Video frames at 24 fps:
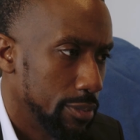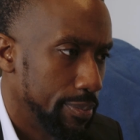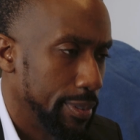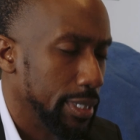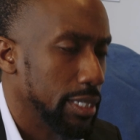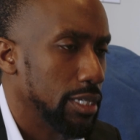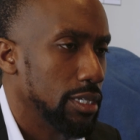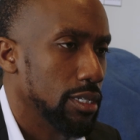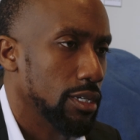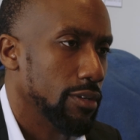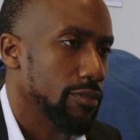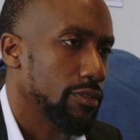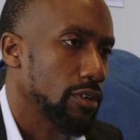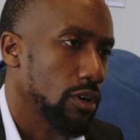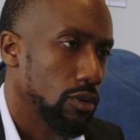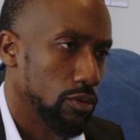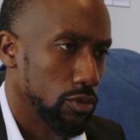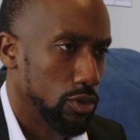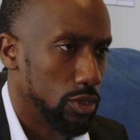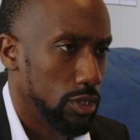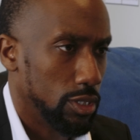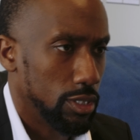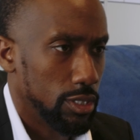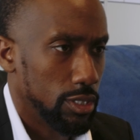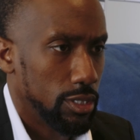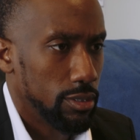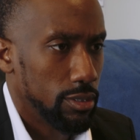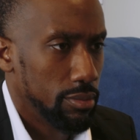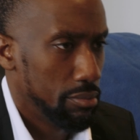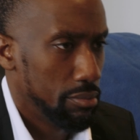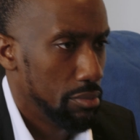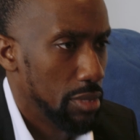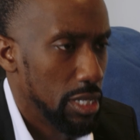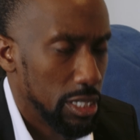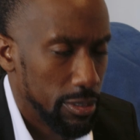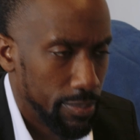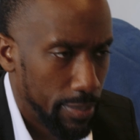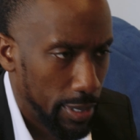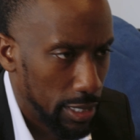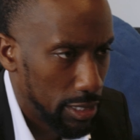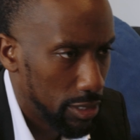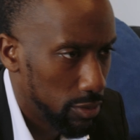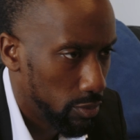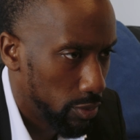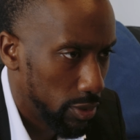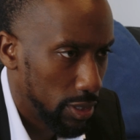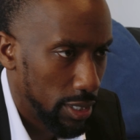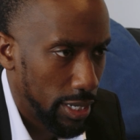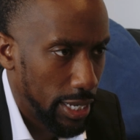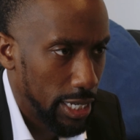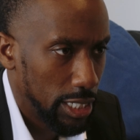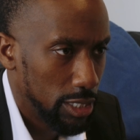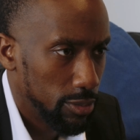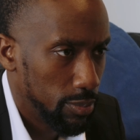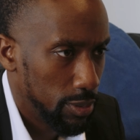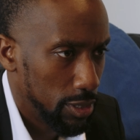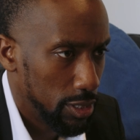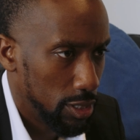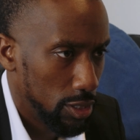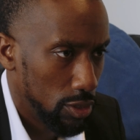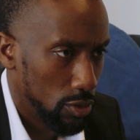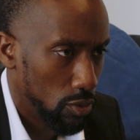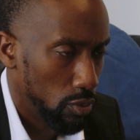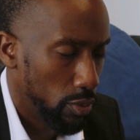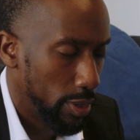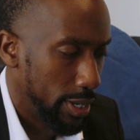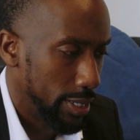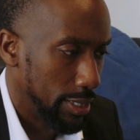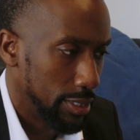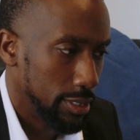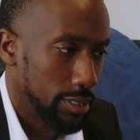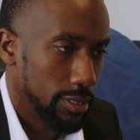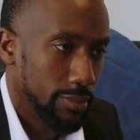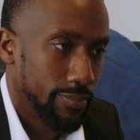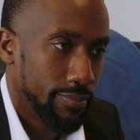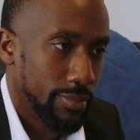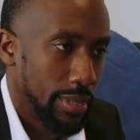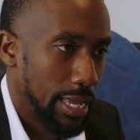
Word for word: Speaking of coaches, especially within HBCU ranks,